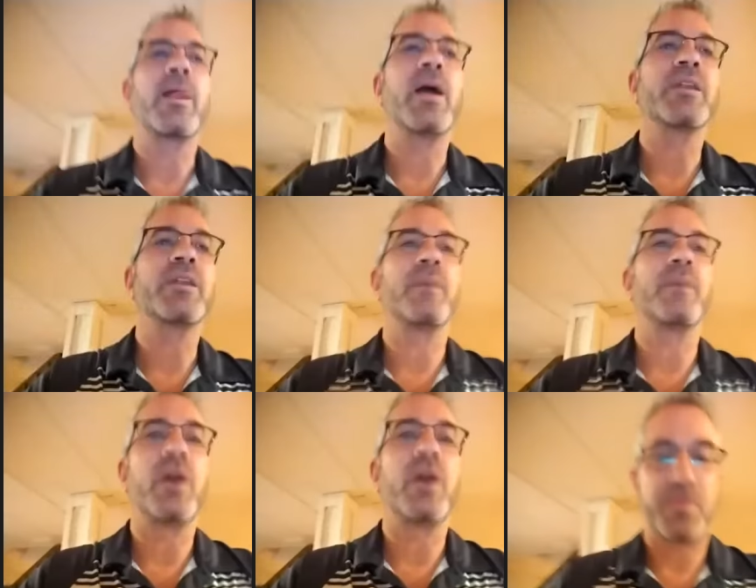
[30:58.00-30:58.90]
and um,
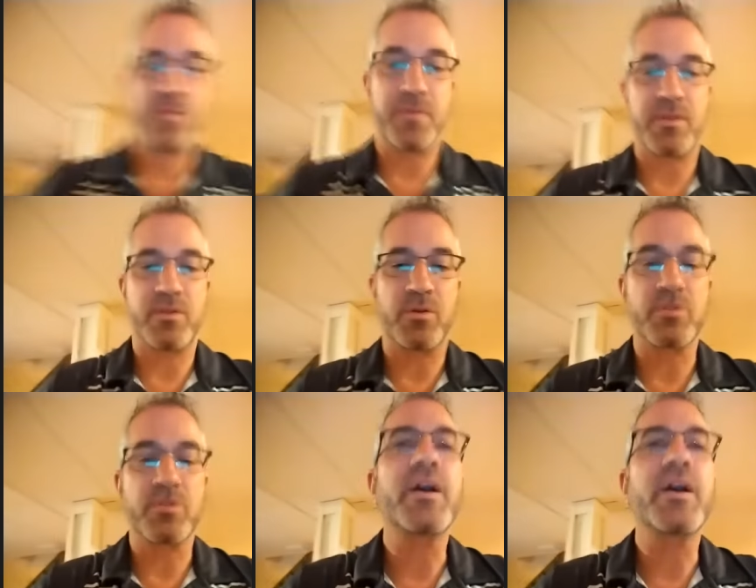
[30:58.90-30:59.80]
I don't
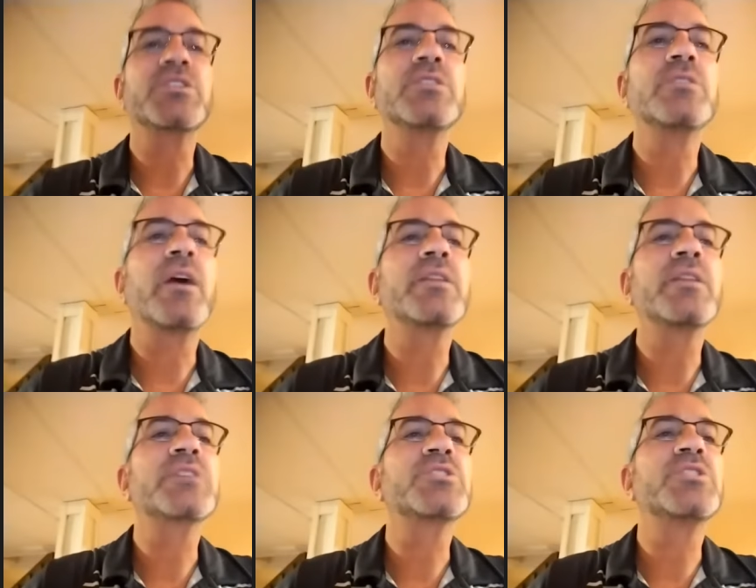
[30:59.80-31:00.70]
know if actually, no, I
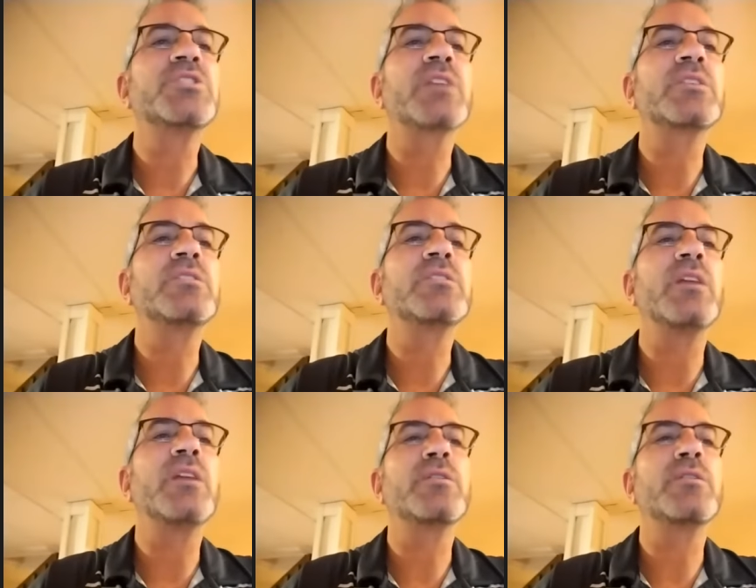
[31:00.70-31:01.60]
actually did not. Yeah,
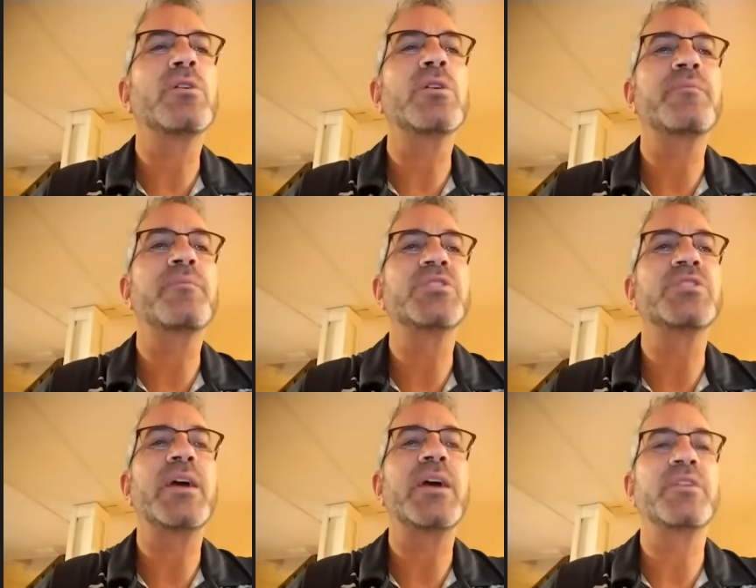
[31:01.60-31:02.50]
the, the only information
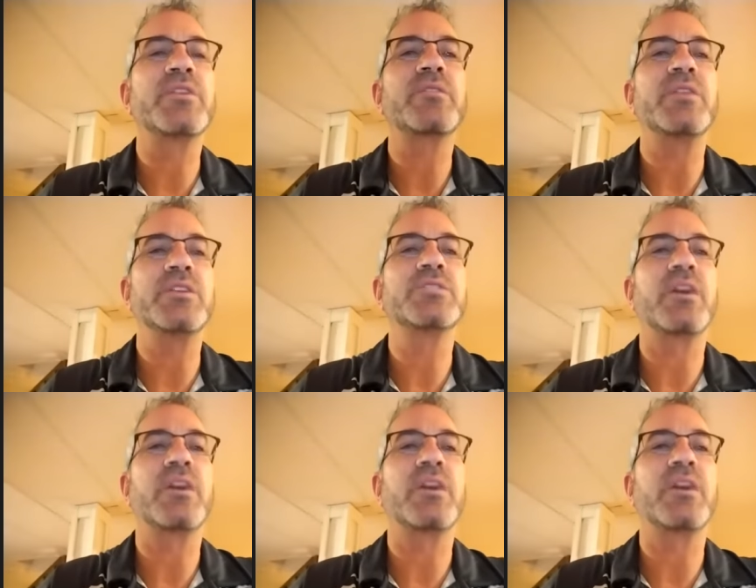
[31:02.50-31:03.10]
I have on here is